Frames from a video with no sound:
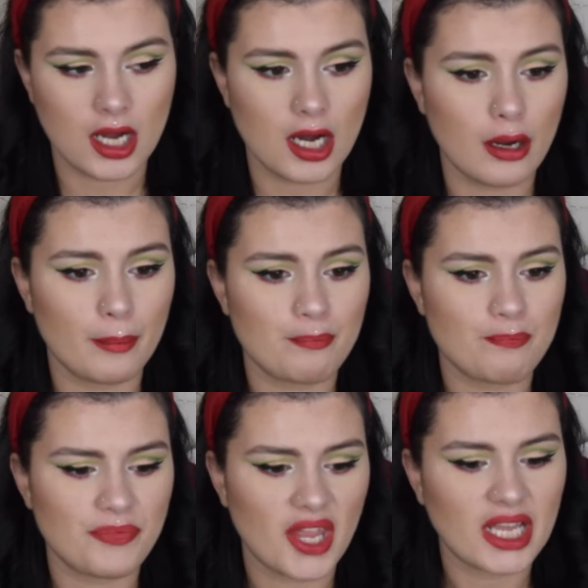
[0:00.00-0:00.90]

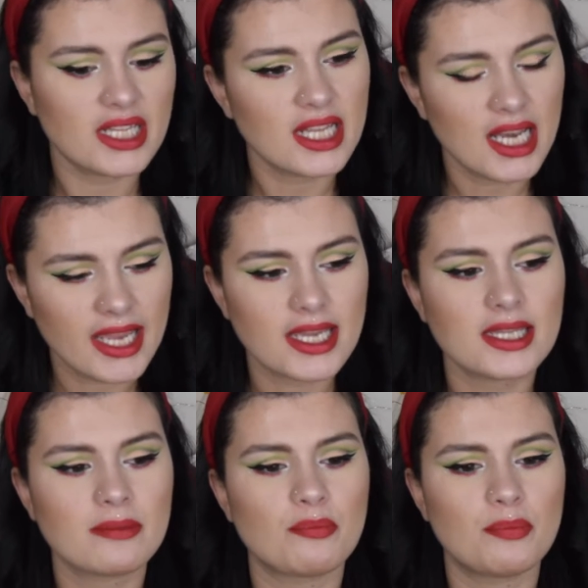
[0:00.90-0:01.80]
I didn't like
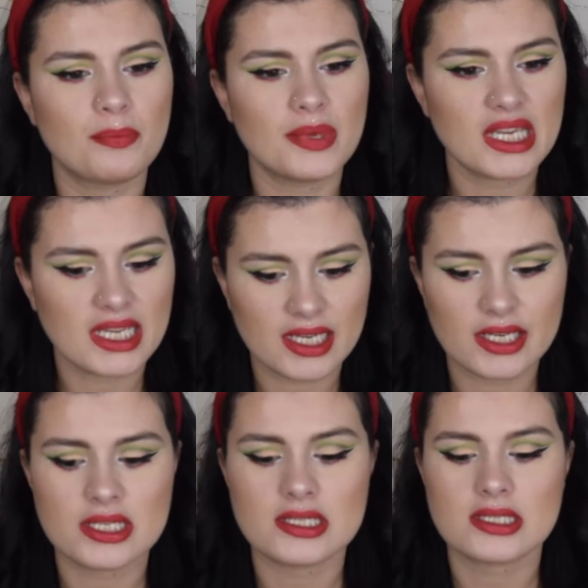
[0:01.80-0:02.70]
it
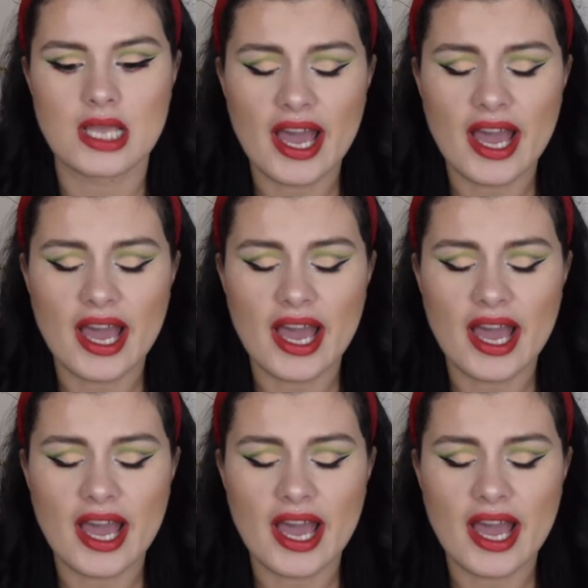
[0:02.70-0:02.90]
because